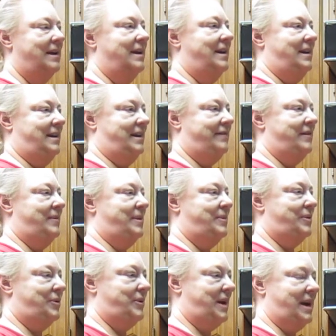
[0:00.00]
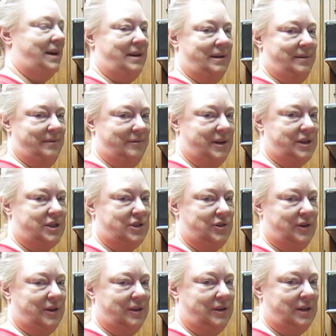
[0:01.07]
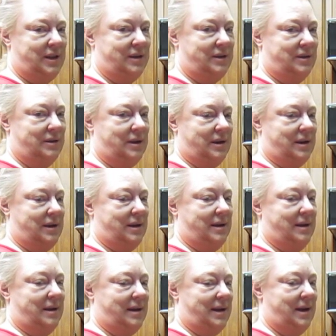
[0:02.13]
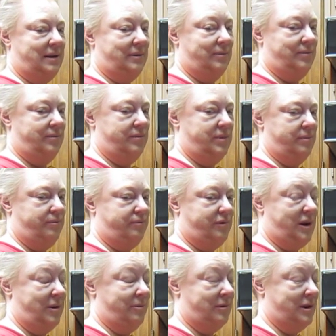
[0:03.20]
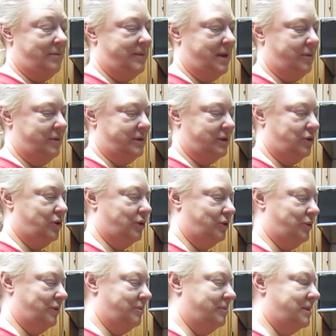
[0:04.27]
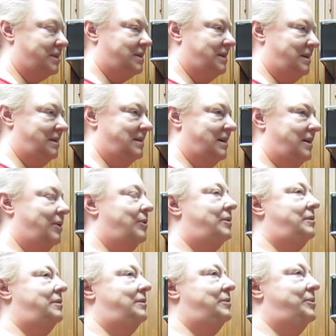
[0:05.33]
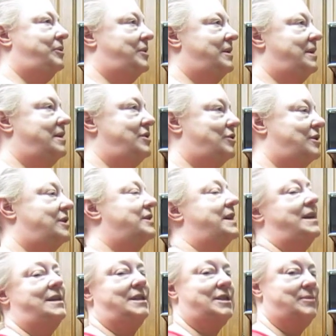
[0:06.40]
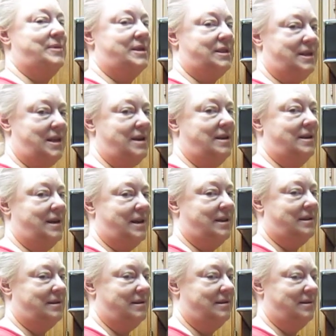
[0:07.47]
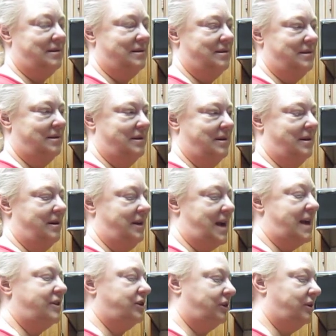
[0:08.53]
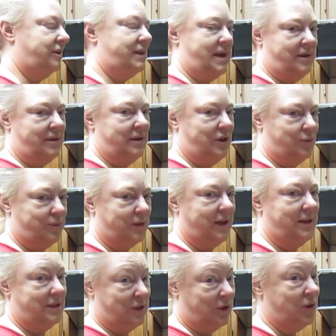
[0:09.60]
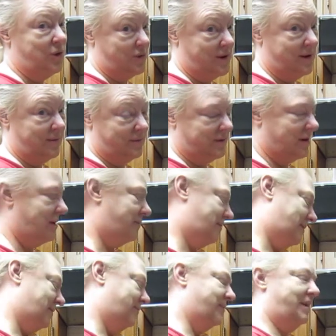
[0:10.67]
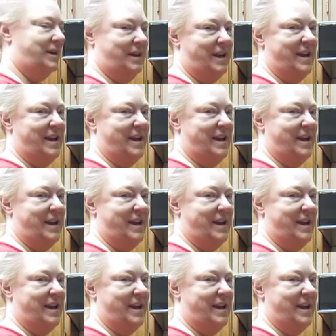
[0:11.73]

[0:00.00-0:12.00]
And I remember we had a restaurant that had prime rib that was cooked with mesquite, and oh boy, you could taste the mesquite, and you had to look down at your plate to know you were eating prime rib. But